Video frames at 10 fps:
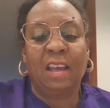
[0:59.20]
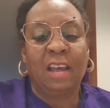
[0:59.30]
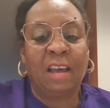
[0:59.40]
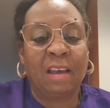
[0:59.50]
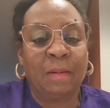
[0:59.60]

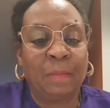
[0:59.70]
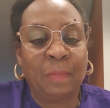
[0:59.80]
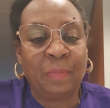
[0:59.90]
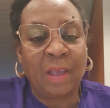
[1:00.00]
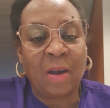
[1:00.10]

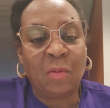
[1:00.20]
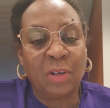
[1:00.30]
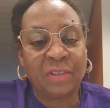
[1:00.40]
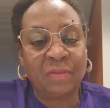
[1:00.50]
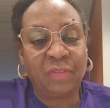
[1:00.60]
I
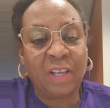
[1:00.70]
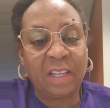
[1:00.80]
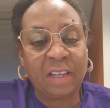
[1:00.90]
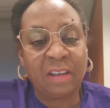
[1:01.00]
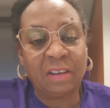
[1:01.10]
wasn't
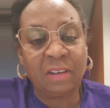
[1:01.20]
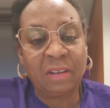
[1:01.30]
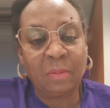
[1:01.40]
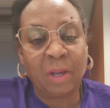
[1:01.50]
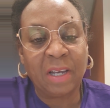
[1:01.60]
feeling
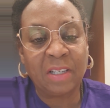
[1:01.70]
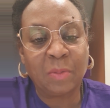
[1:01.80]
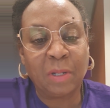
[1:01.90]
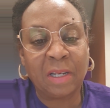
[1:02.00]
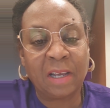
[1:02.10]
good. My
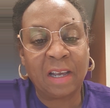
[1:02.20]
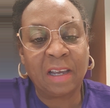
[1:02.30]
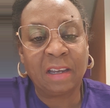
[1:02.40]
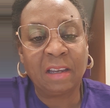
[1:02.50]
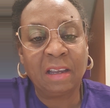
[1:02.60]
husband and
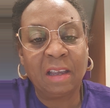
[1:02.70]
I